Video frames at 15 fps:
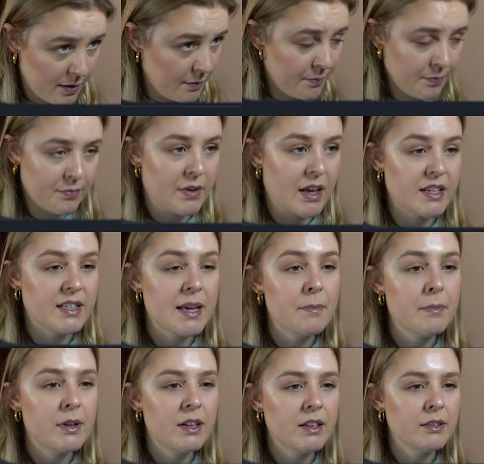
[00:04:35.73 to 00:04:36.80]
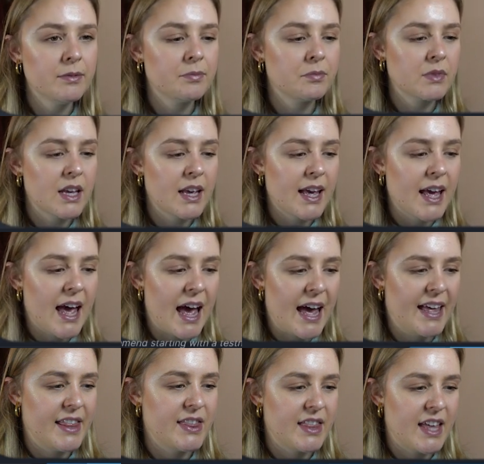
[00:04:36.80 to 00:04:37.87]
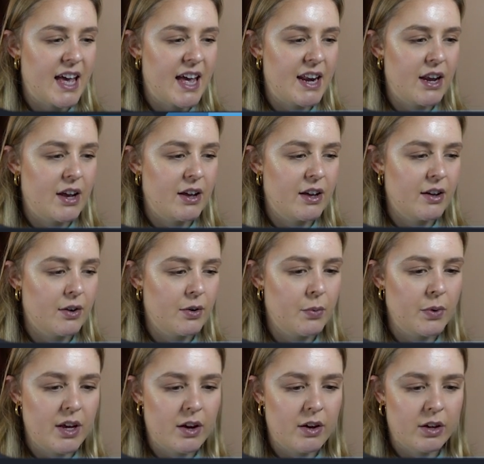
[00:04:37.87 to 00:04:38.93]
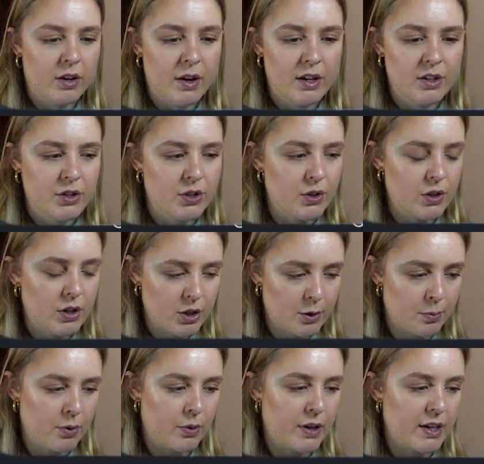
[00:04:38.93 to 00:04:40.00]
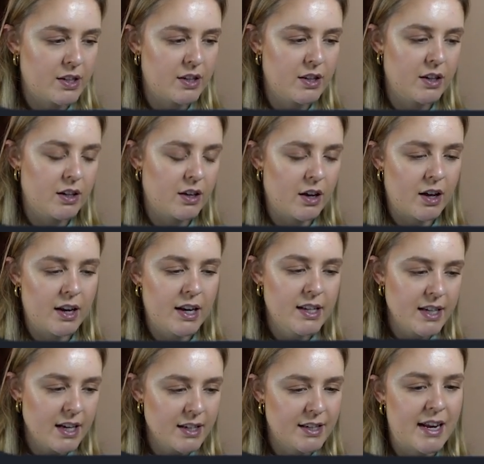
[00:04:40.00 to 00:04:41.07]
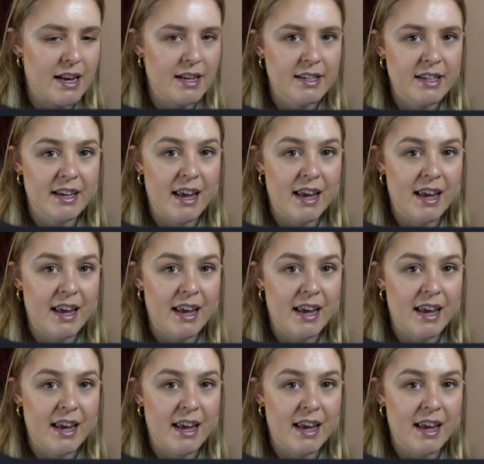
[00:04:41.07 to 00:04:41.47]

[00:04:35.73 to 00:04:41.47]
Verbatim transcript: a symbol, and then we are going to deploy to the Goerli testnet